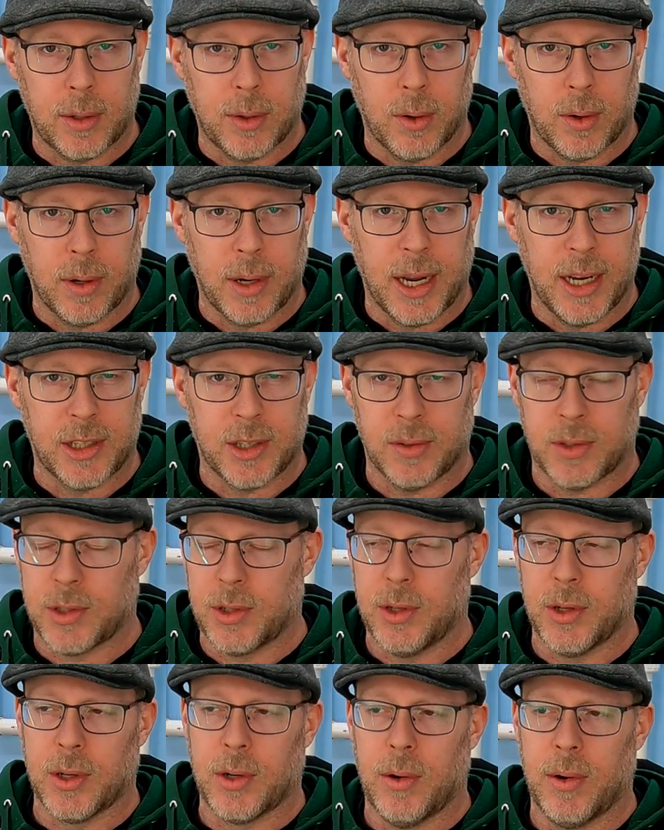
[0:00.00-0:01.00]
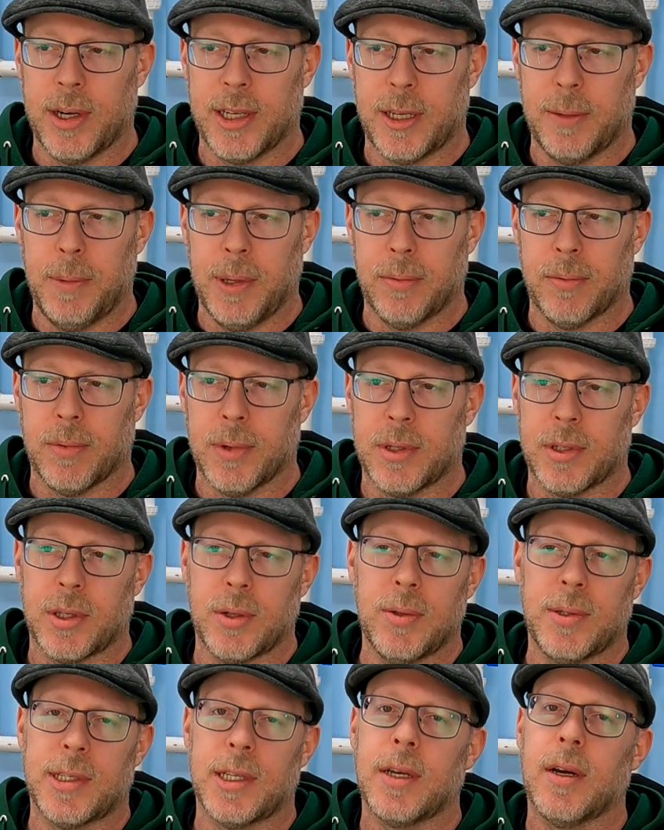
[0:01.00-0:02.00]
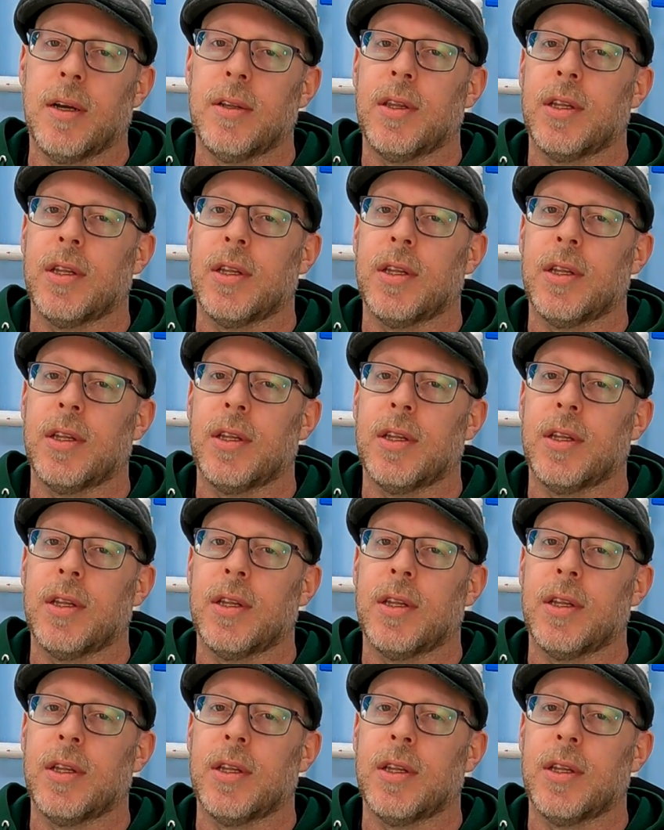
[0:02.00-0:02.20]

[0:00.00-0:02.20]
chlorination. So you're going to be reducing